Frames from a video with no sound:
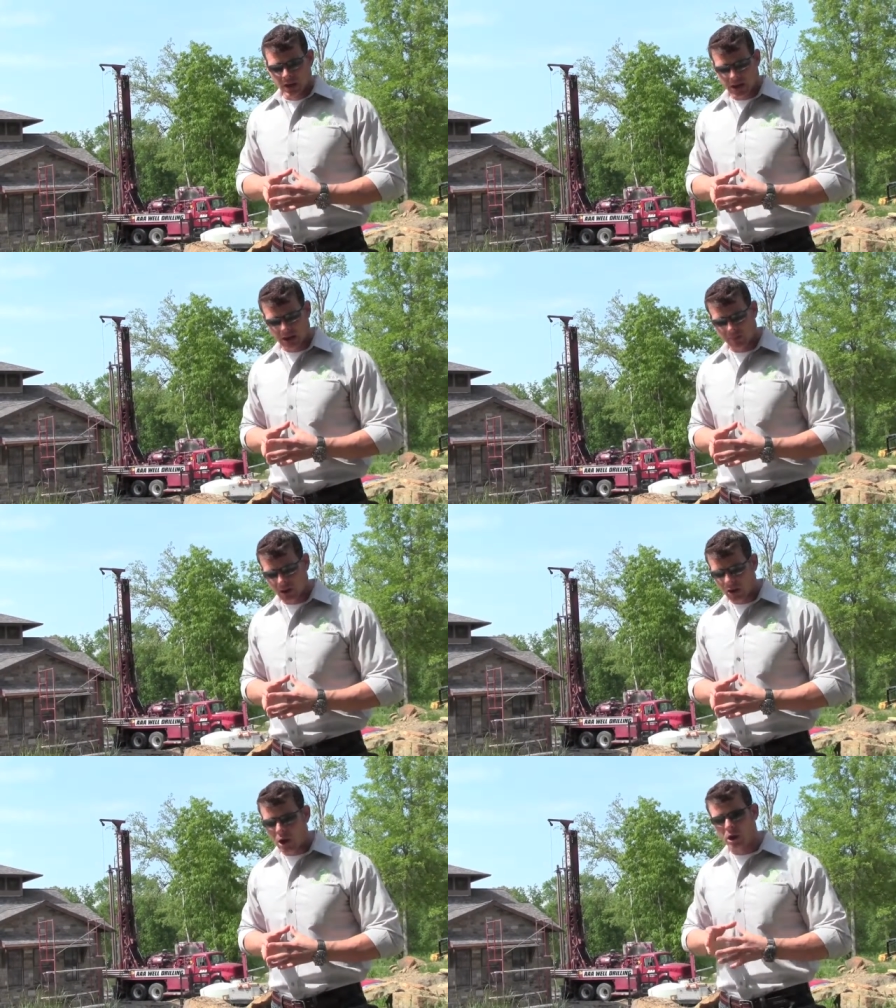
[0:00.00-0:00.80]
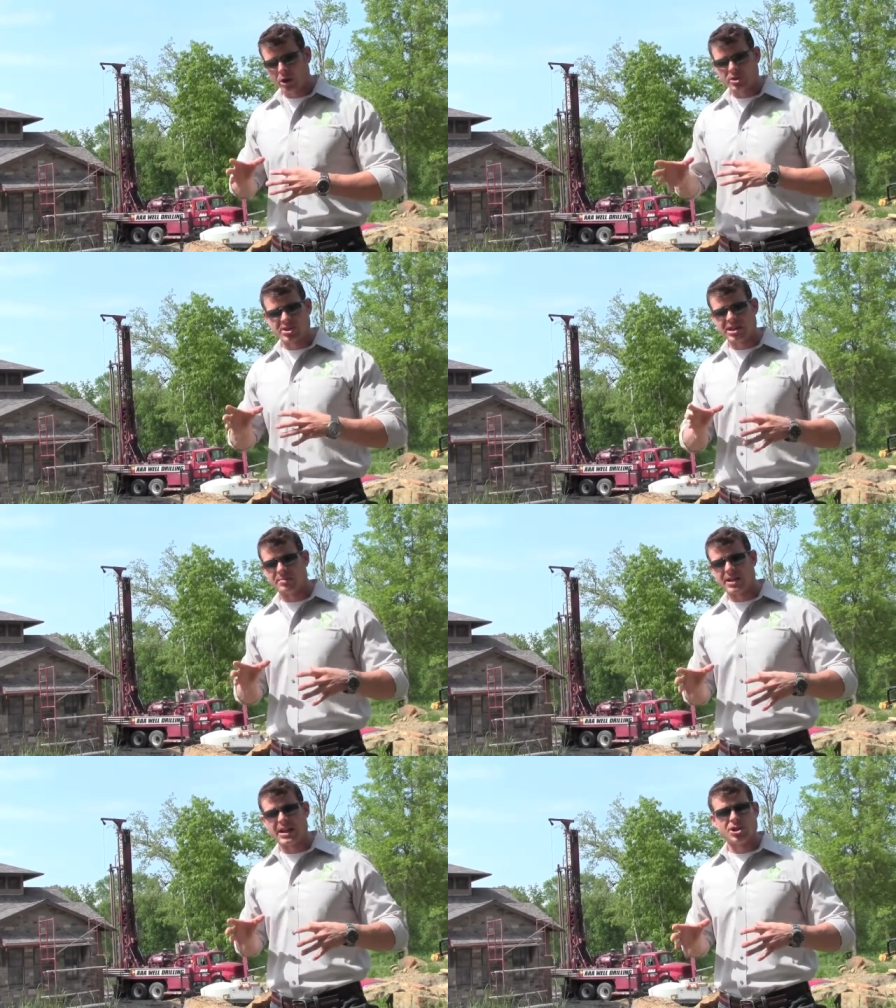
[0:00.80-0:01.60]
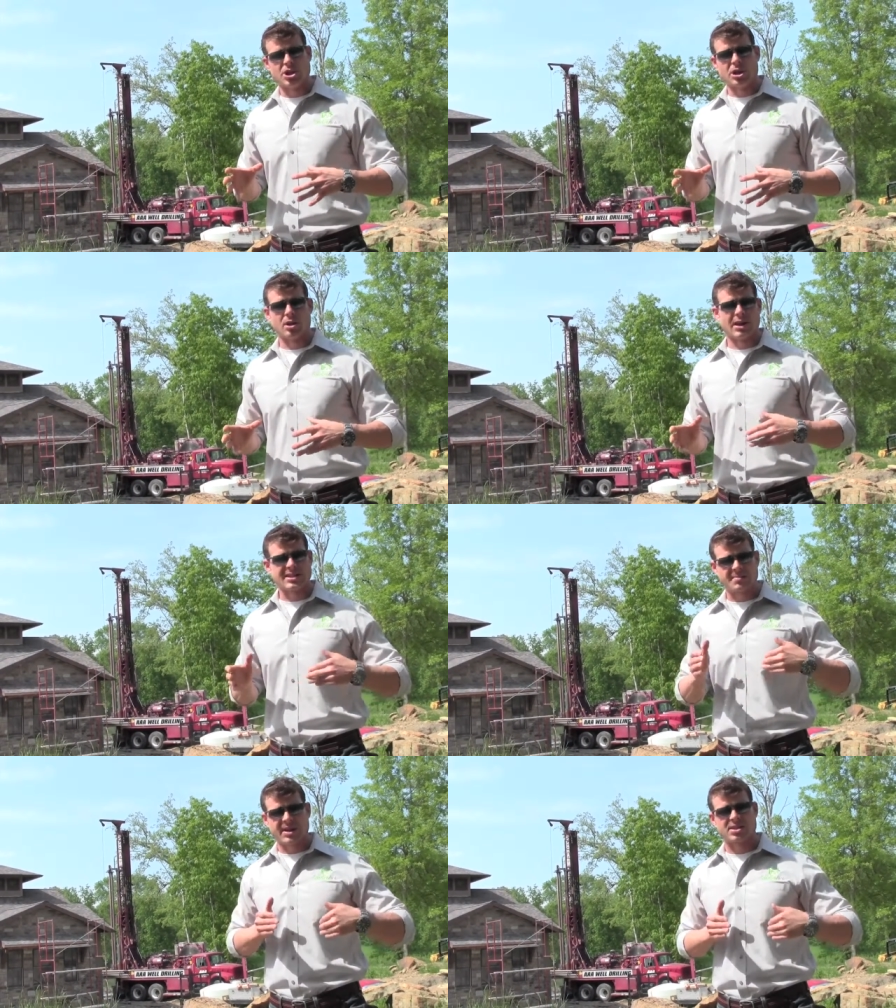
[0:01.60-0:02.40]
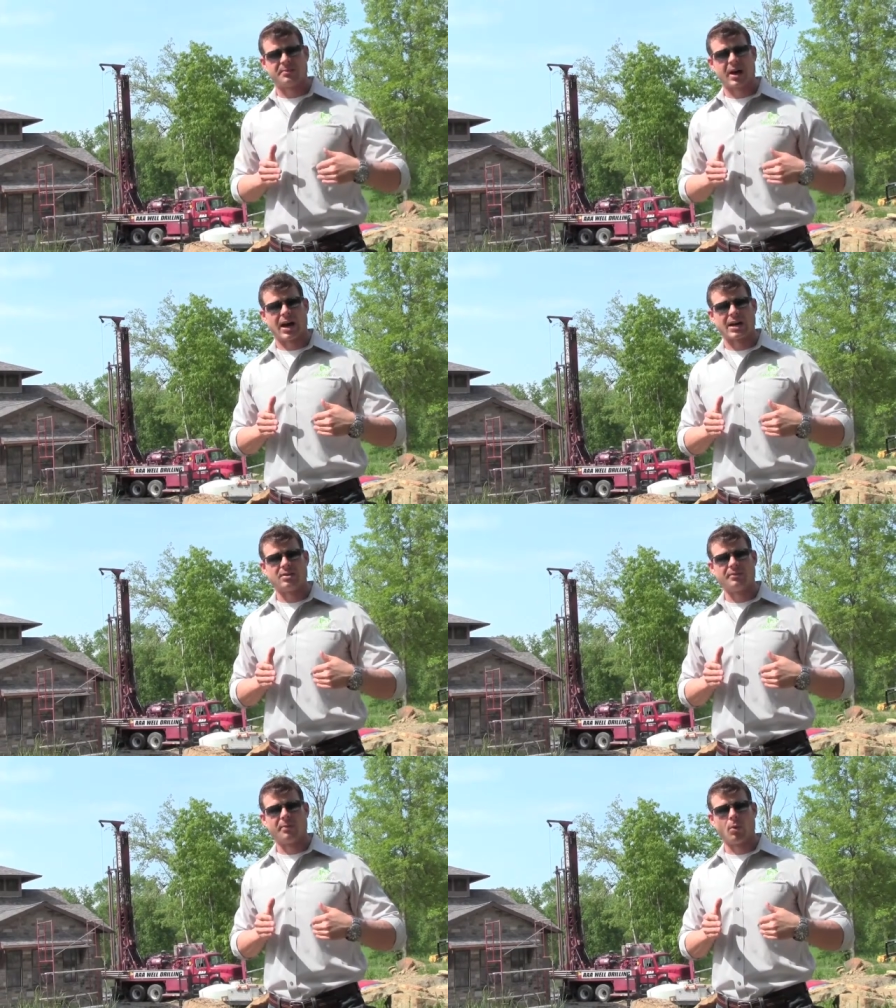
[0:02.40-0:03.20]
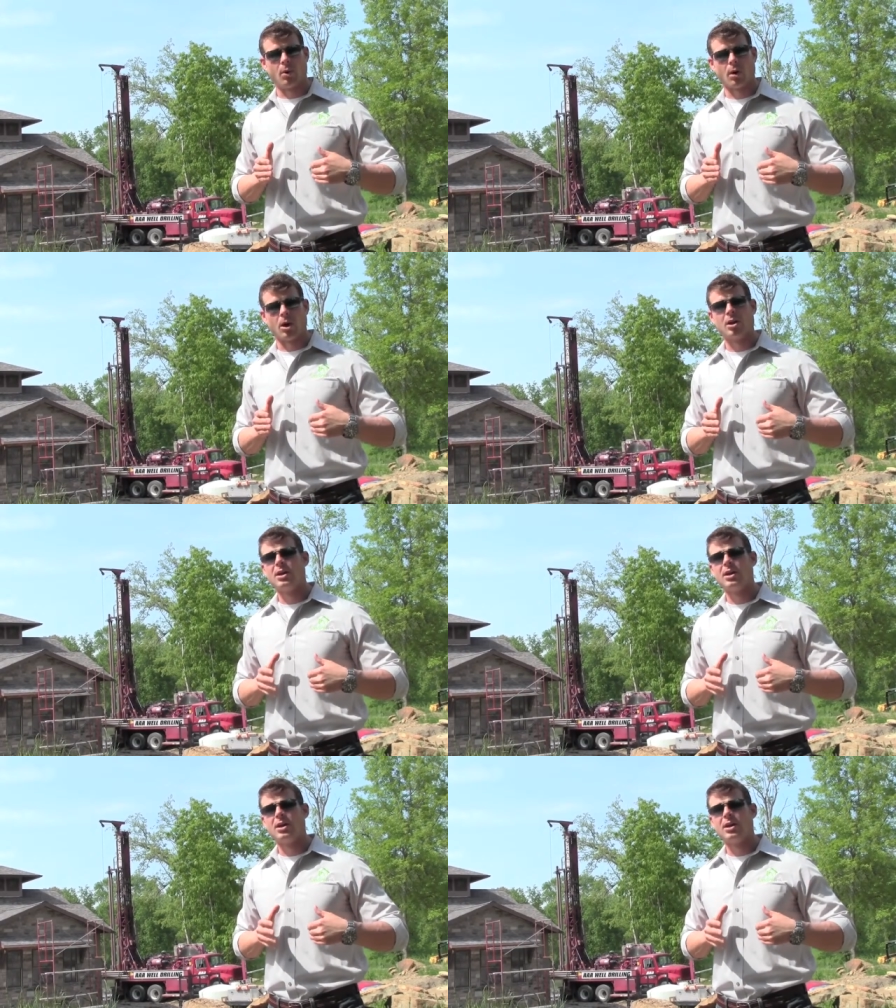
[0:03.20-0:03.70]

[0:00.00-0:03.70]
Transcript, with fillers: Uh, all those need to be engineered and specified for